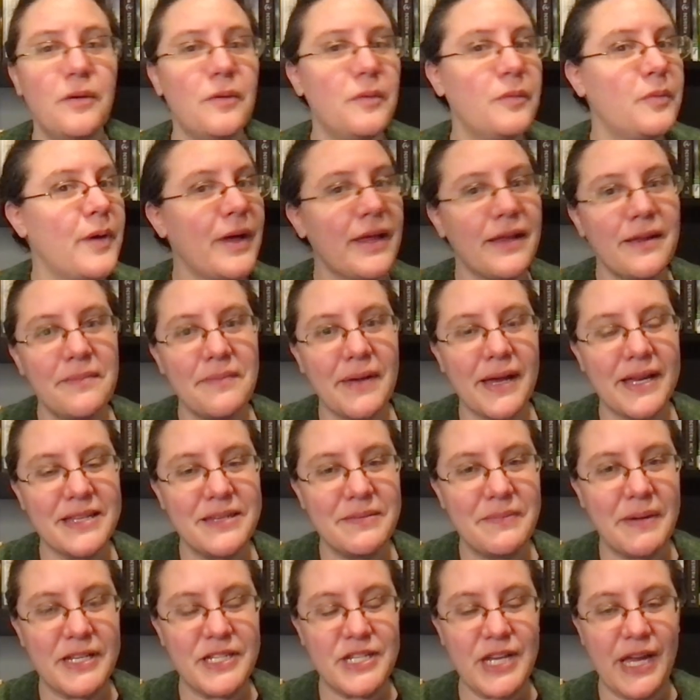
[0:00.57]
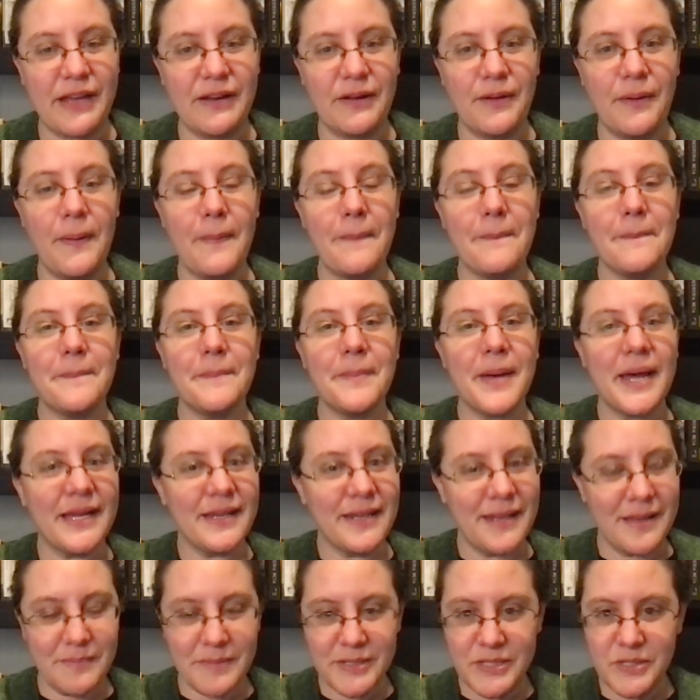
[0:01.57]
Welcome back to my channel. My
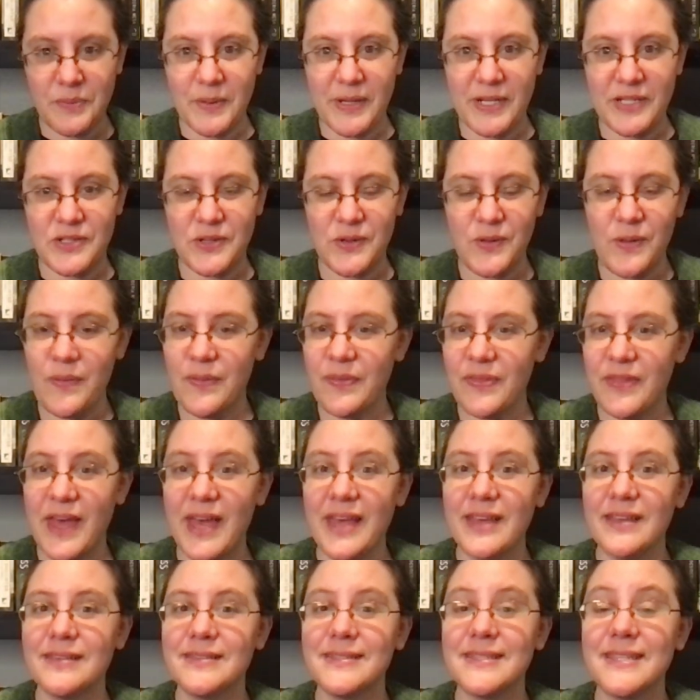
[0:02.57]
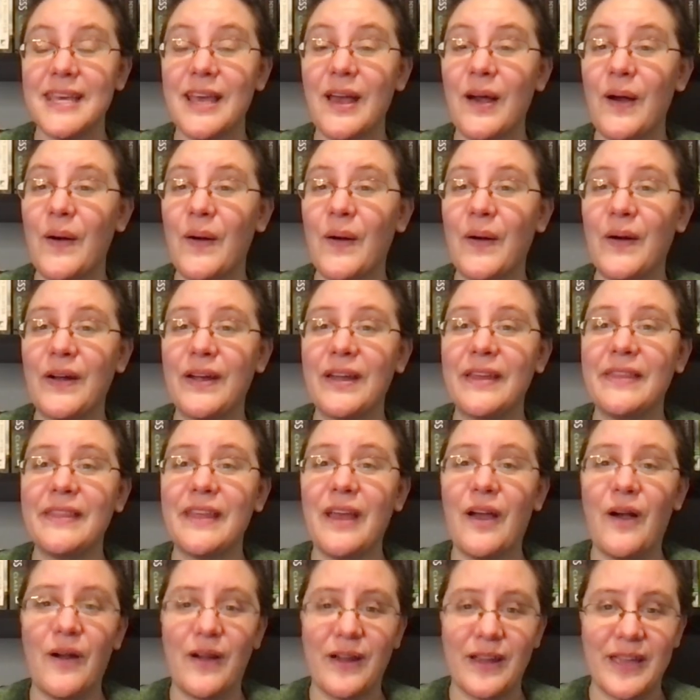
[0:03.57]
name is Rachel. That is the R in
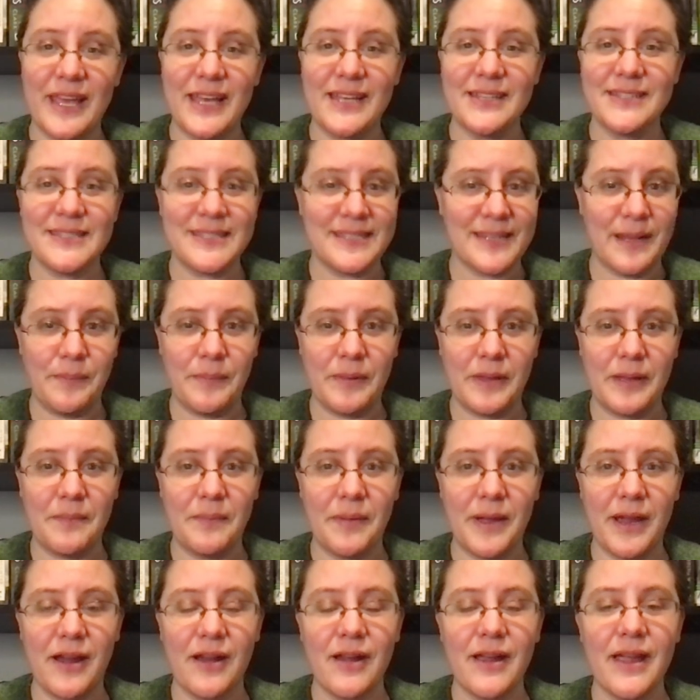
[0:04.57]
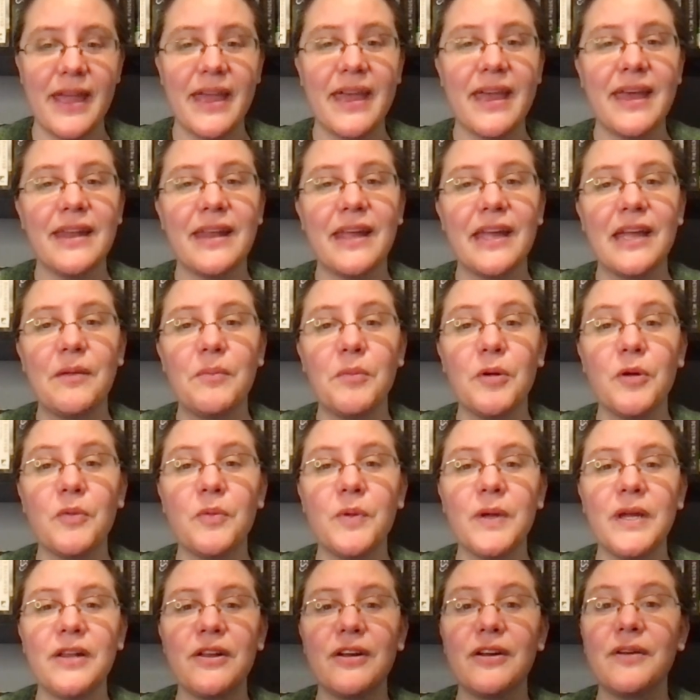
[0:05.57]
the R K Stumbling Bear, and I am a
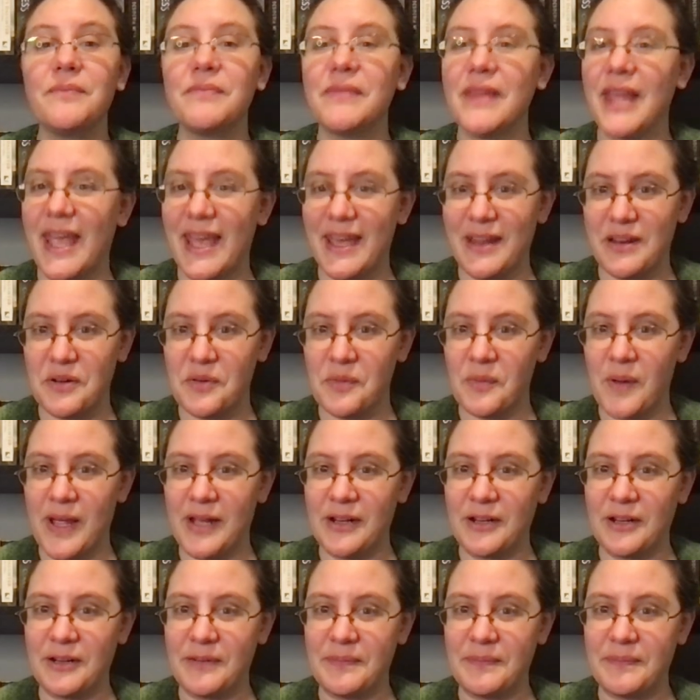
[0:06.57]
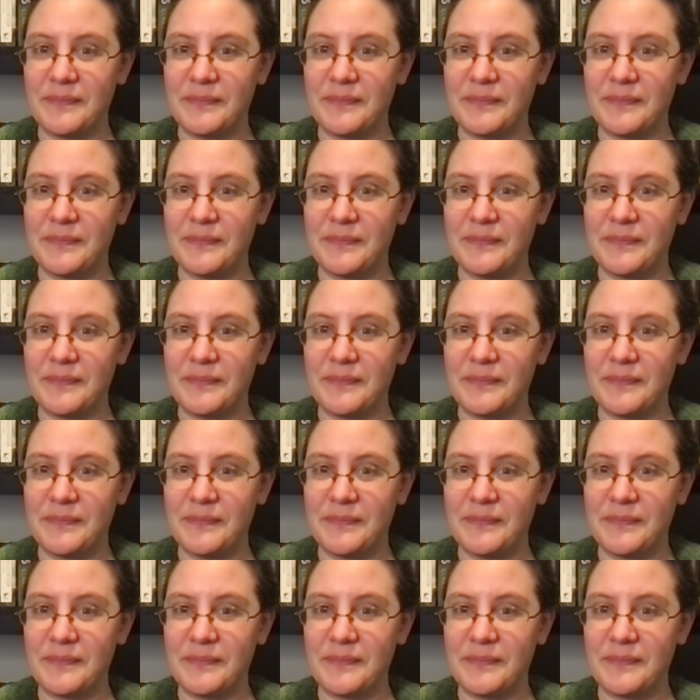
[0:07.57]
reader and a writer.